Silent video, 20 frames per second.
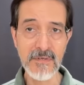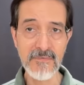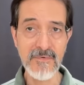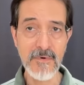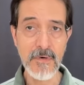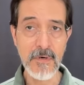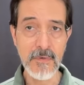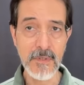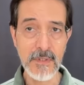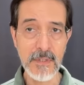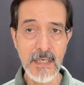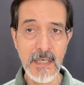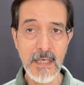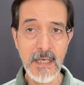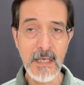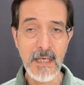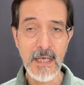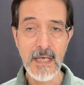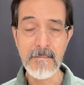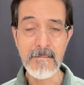forward
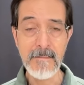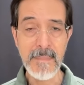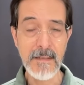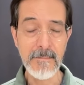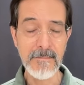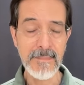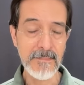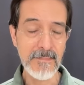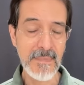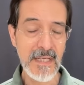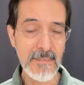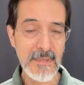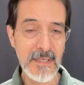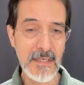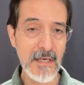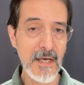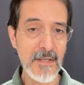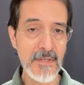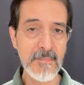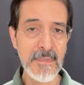and, and but maybe
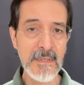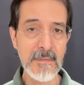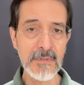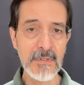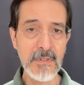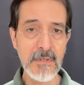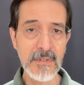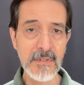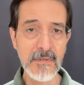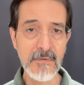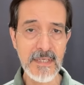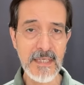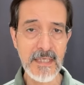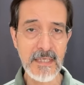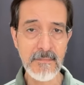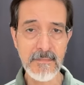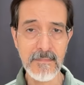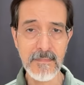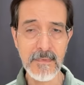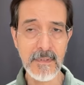other people don't
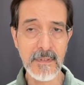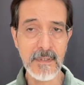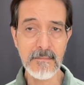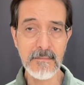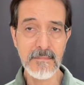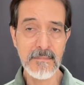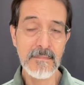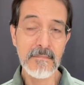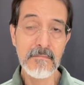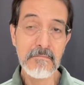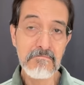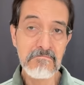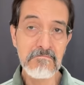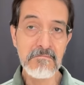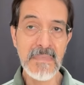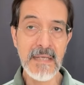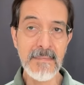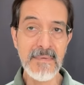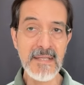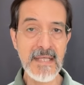agree
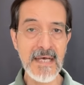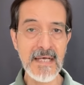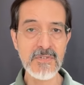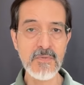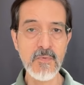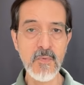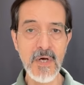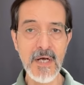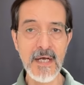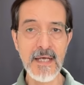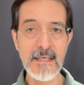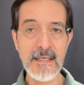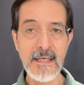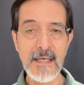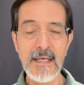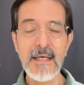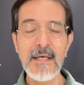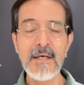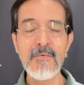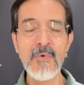maybe that's why
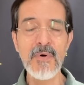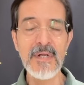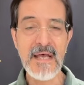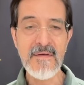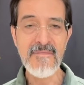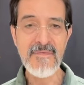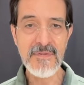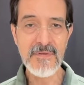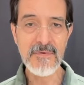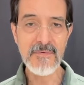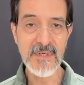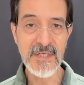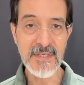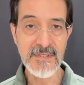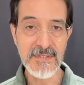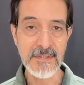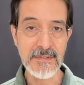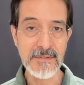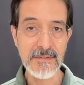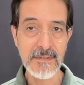whatever the
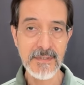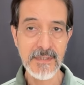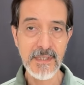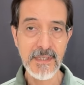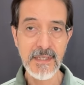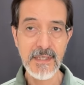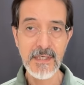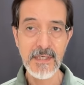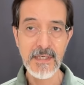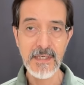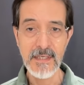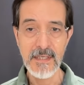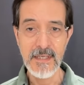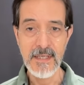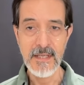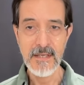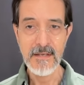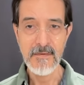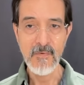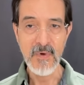reason
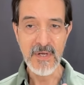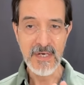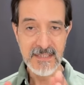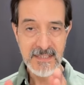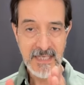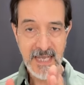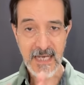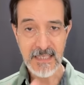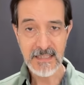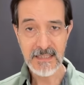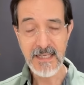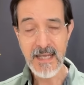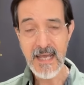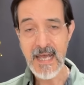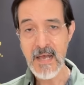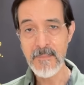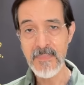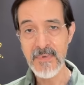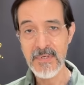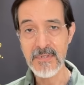what has actually
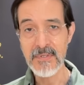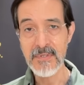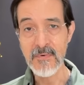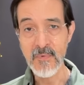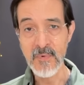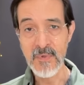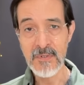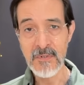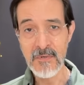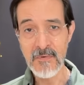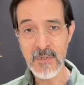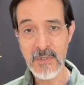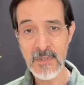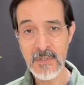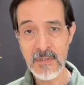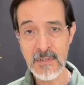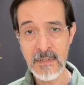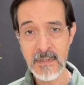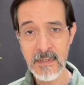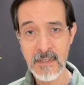happened in the real
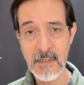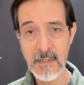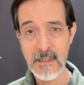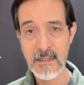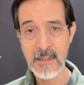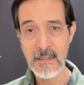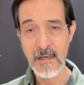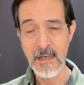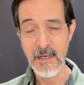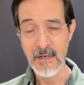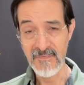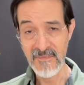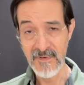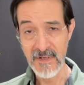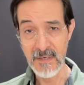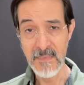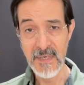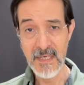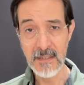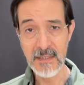world on a
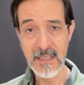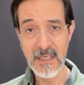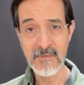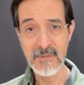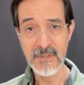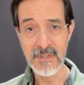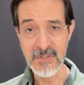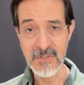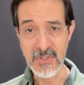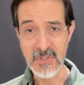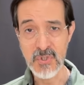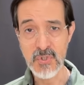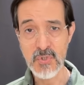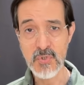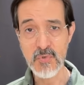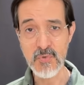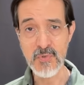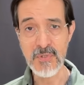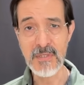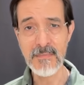fundamental level is
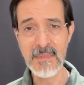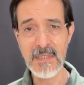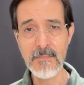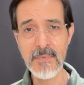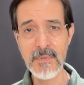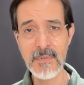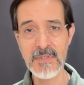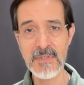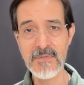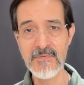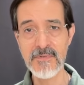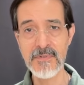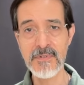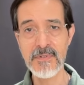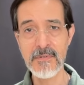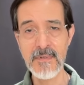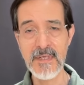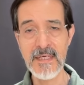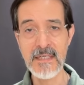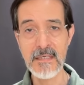extremely bullish for
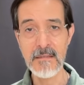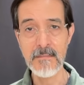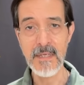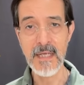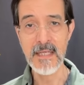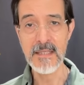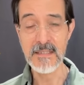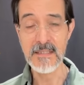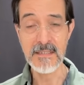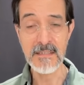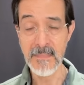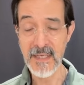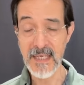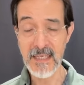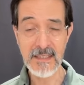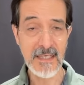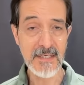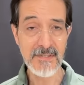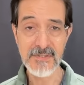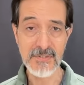uranium and the
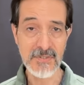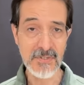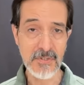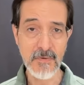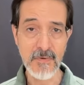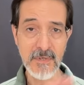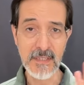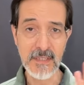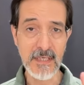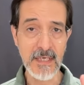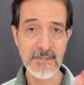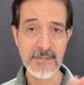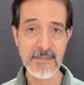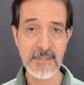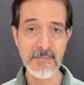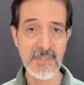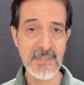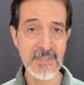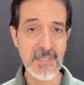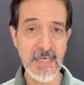demand case is going nuts i
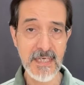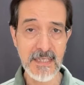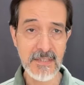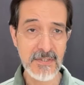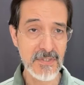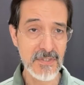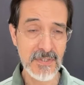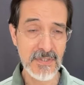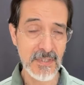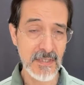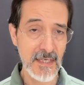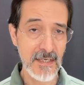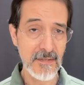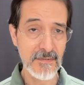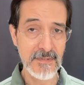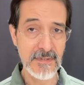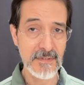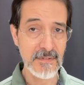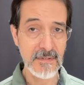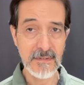mean china just
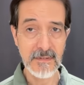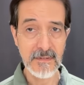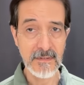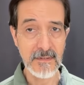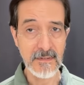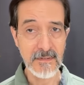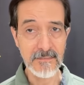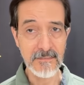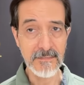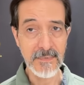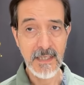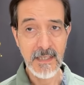announced you know